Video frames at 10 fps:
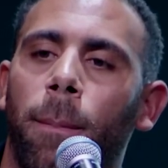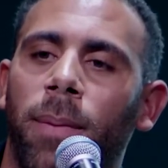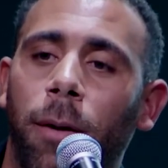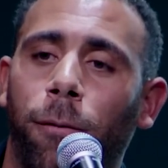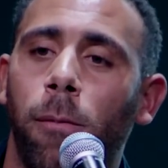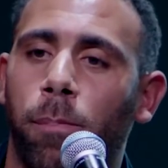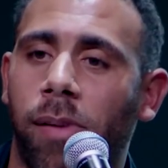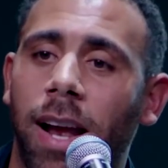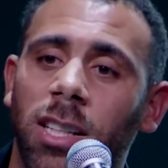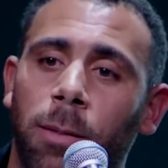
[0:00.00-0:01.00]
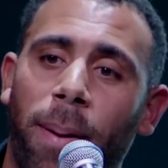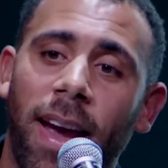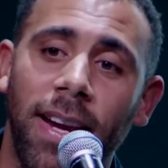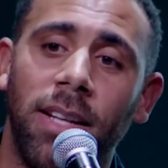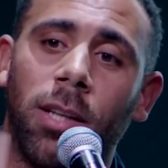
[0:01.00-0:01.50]
different brands
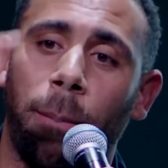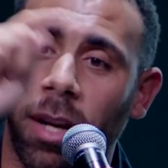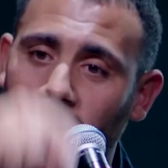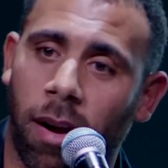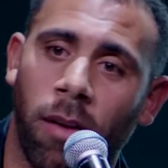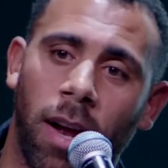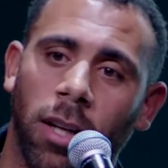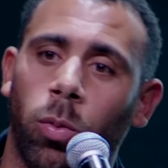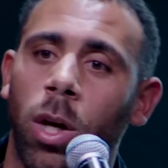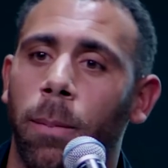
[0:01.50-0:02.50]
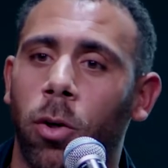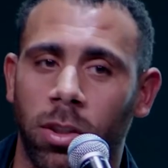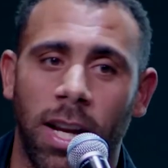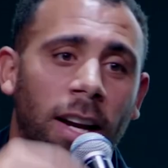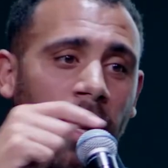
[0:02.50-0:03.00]
pay to be around that tweet because
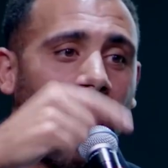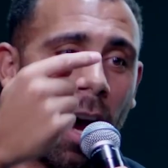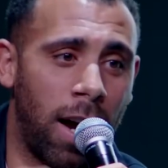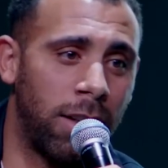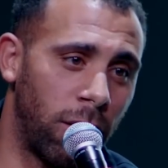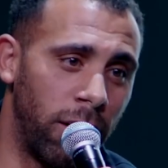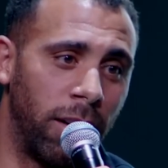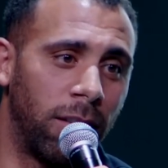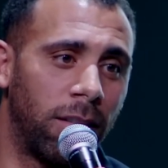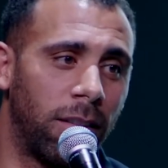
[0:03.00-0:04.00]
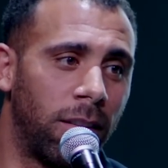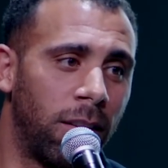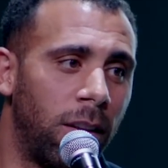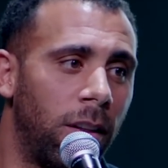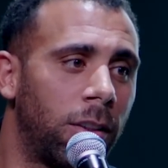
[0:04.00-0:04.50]
they're going to get eyes on it.
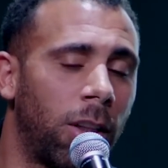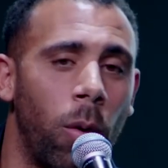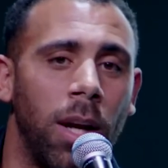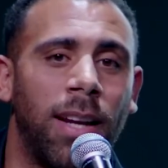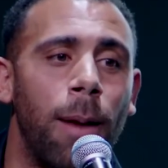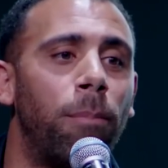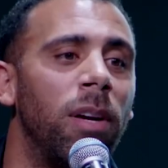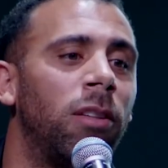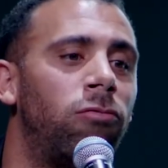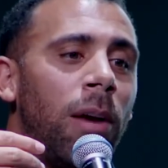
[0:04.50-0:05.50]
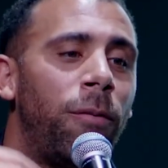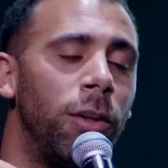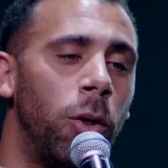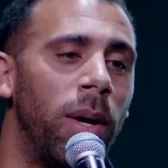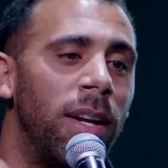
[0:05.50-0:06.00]
So it then brings
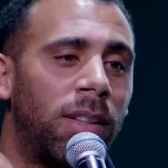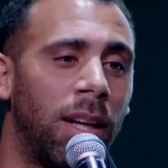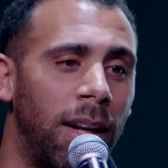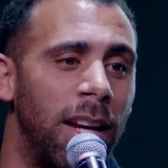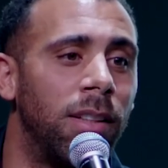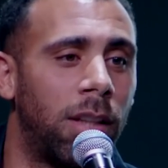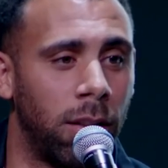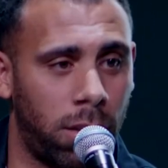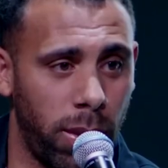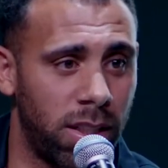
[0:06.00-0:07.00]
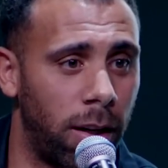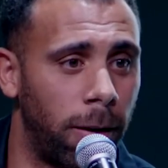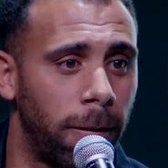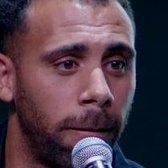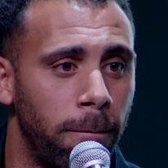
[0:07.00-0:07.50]
revenue into Twitter.
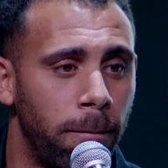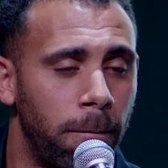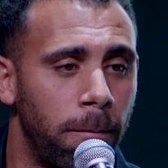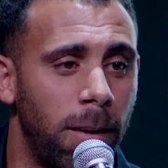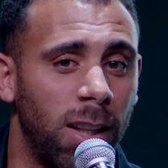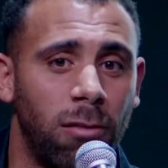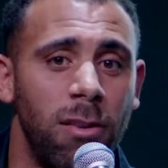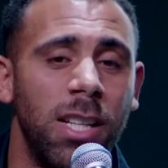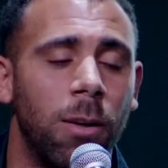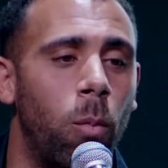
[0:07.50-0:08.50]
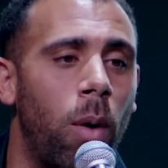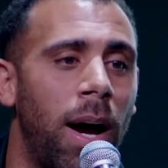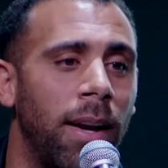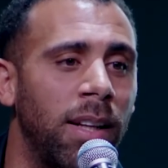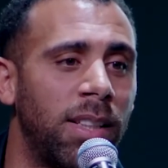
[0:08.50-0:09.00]
There's a reason
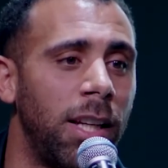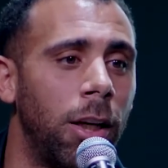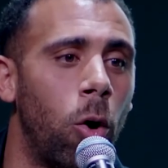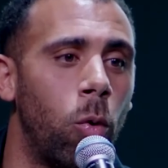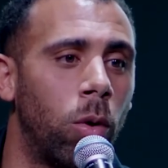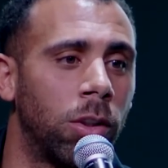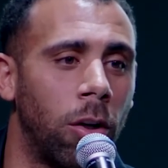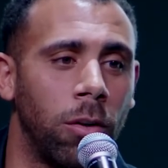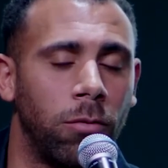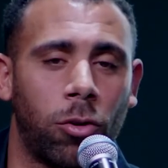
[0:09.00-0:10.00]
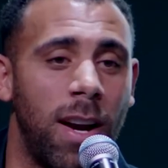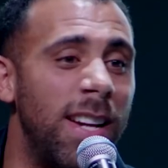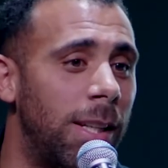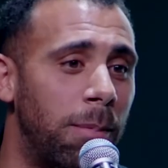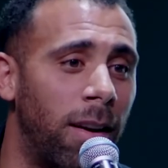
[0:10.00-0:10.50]
why the CEO was on
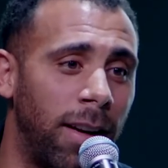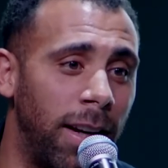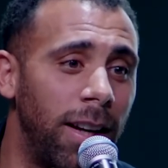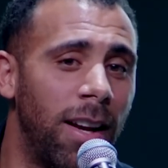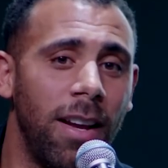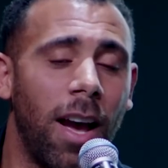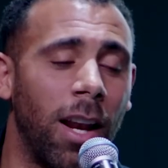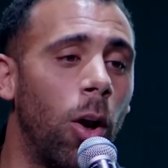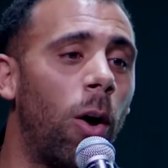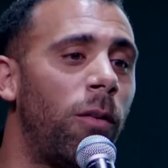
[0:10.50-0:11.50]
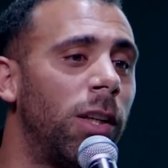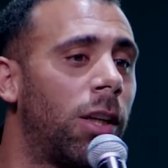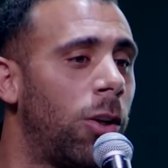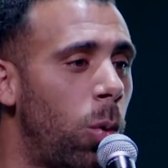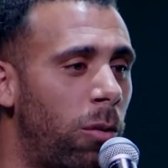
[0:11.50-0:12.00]
crazy money, and a lot of it is
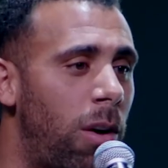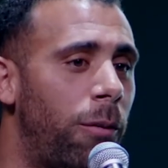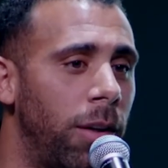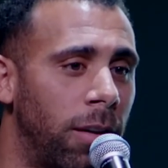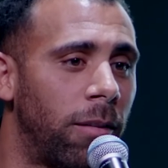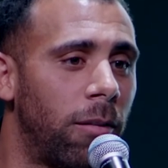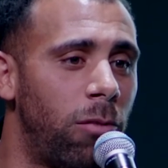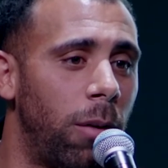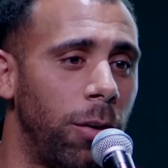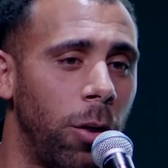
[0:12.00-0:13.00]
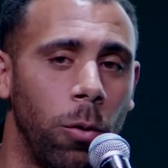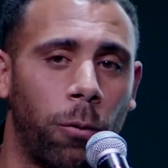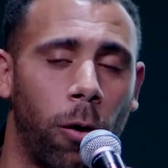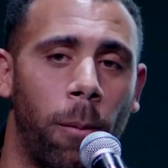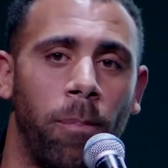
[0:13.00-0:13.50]
to do with revenue
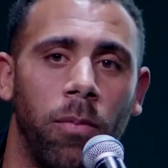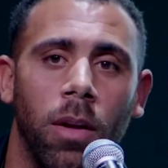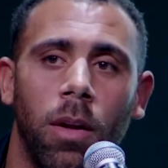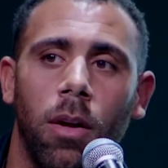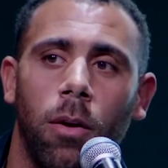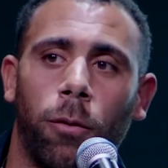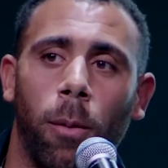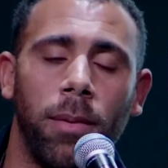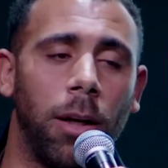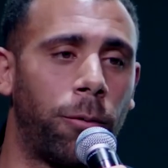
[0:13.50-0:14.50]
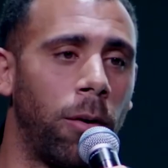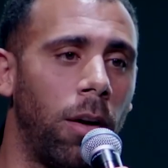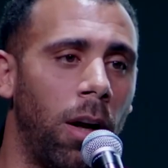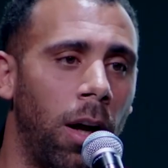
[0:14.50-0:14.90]
from different